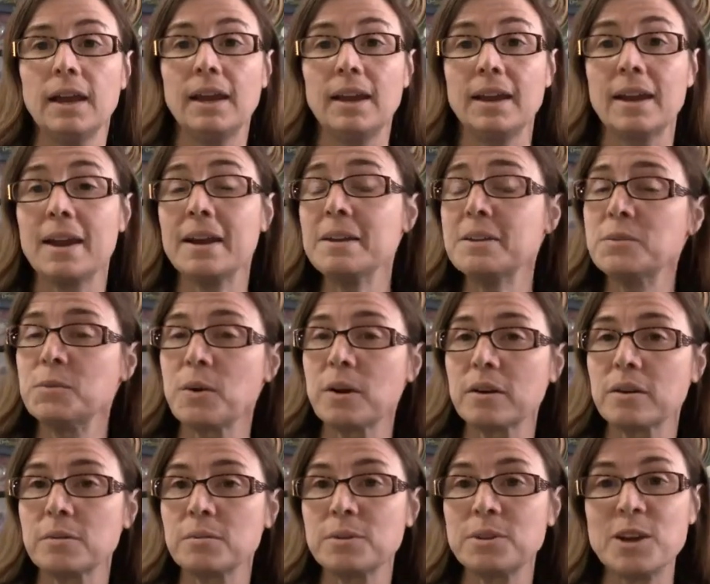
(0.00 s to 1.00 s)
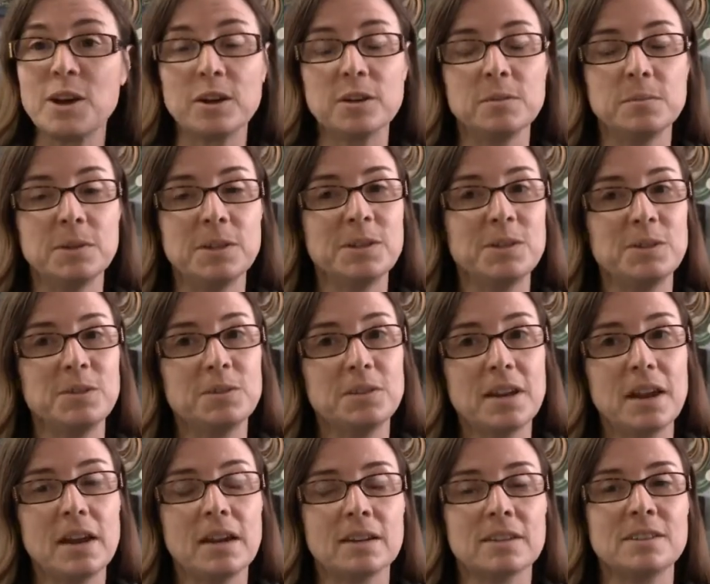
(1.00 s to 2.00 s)
Hey guys, welcome to Talk To Me
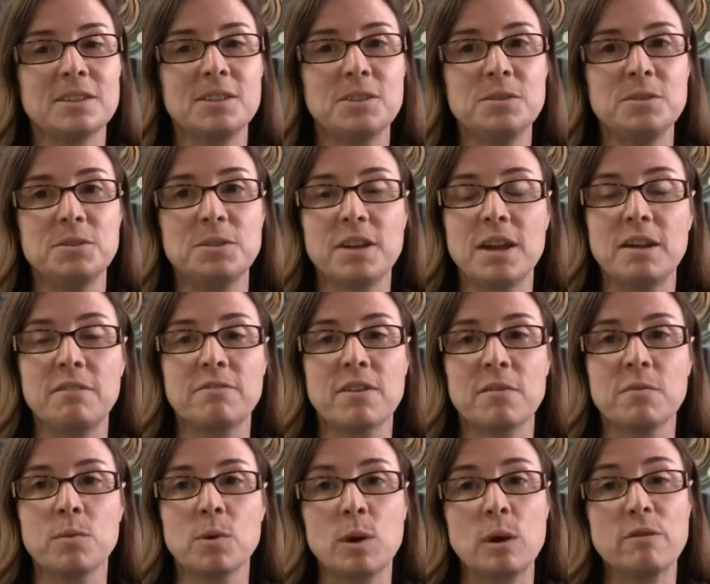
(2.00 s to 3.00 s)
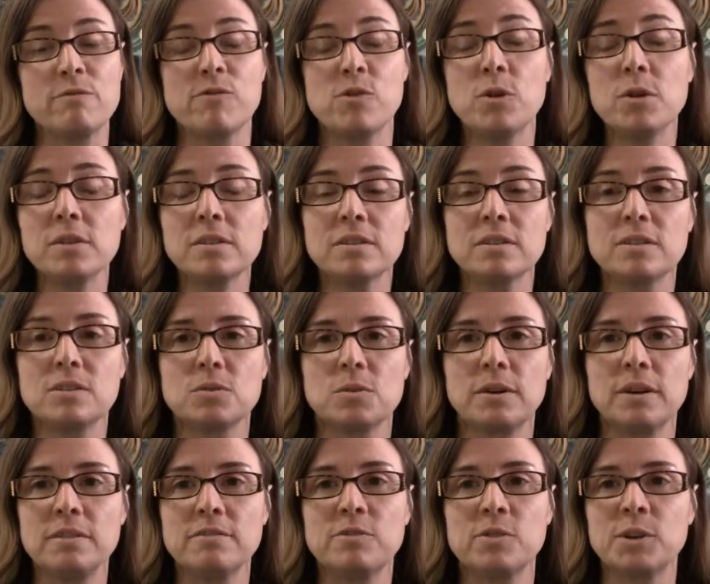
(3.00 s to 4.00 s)
Tuesday. It's Tuesday, February fourth,
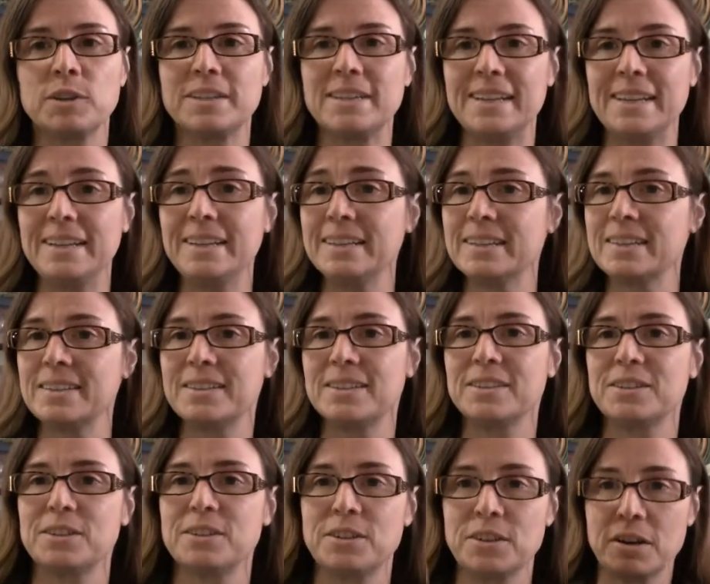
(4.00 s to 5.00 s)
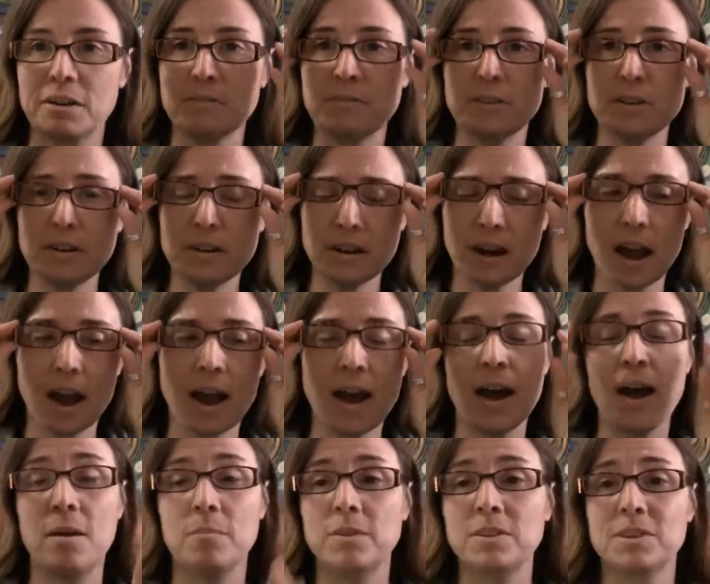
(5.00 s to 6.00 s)
twenty fourteen. This is Jennifer.
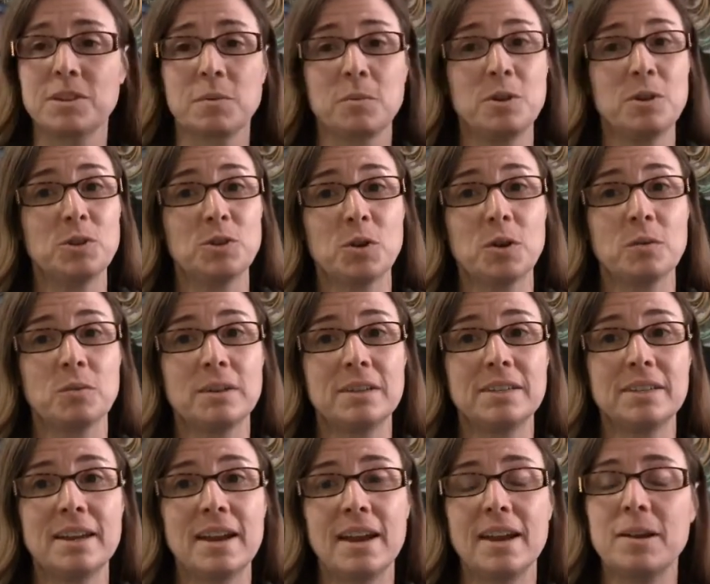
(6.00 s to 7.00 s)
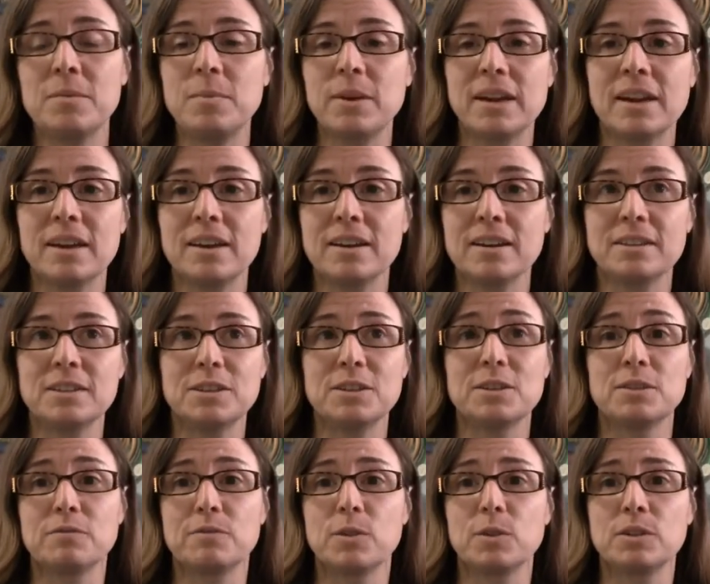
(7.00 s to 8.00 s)
Um, this is going to be a short one today because this
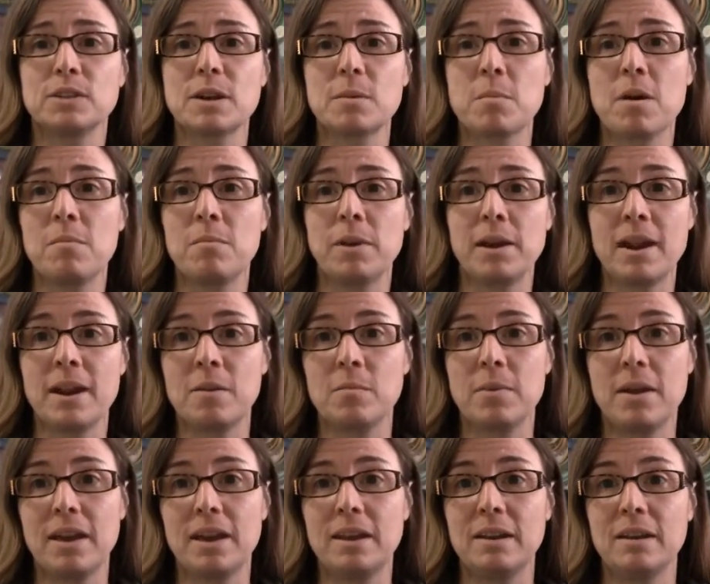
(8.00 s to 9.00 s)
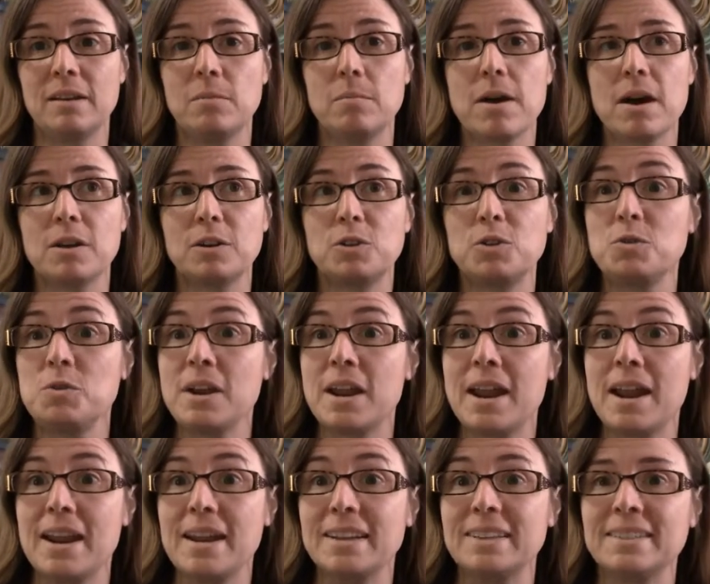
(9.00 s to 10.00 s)
is the first time I've been out of bed in about two
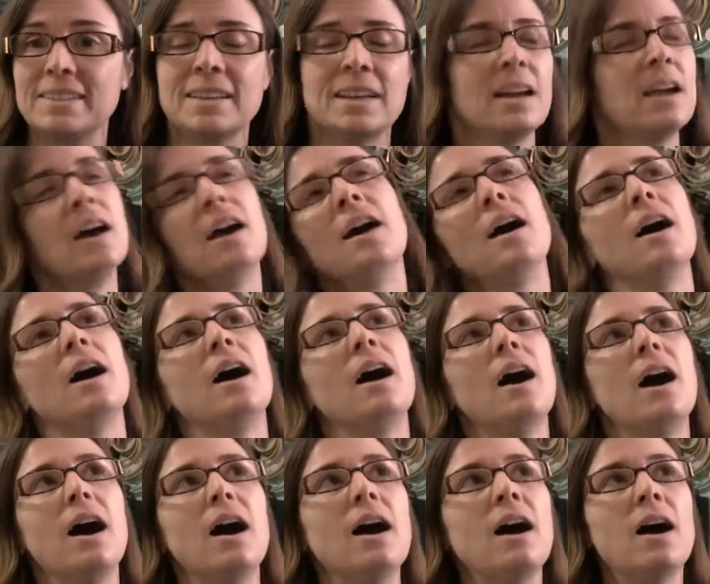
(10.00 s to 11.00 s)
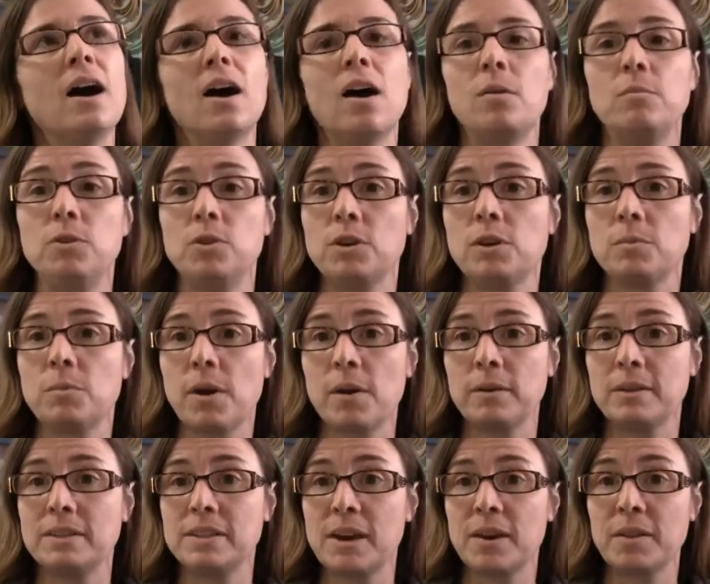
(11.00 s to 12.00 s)
days. Um, you can
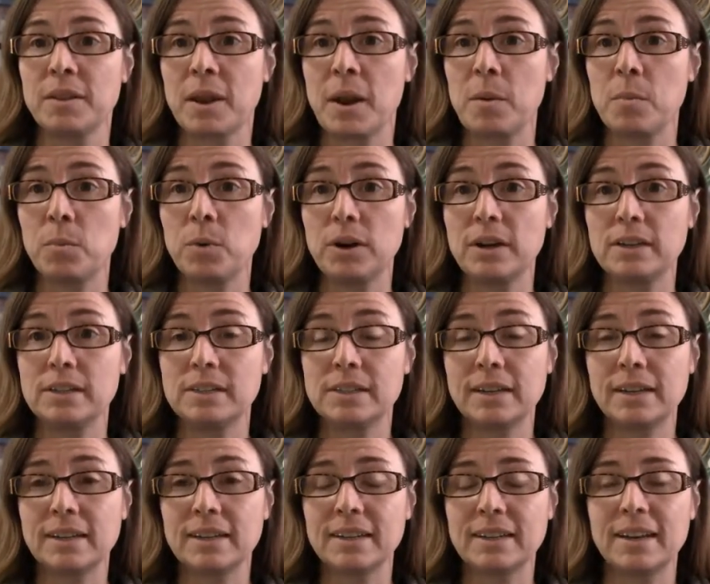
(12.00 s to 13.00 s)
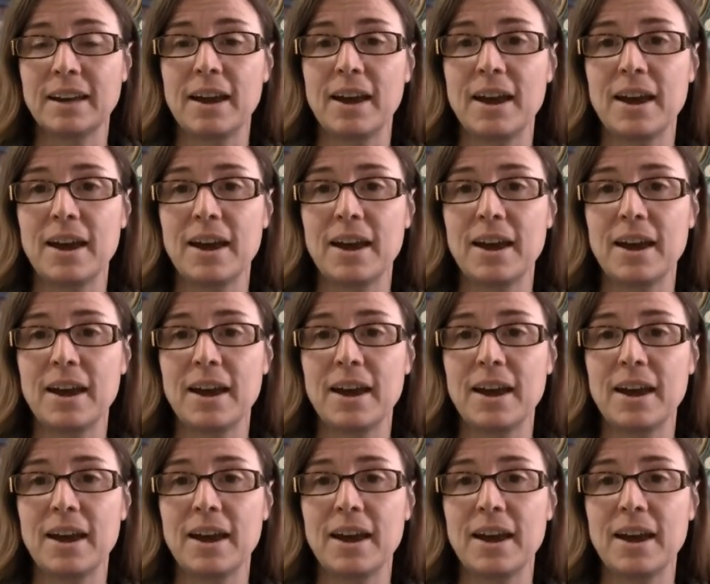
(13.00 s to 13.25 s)
probably tell that I'm pretty sick.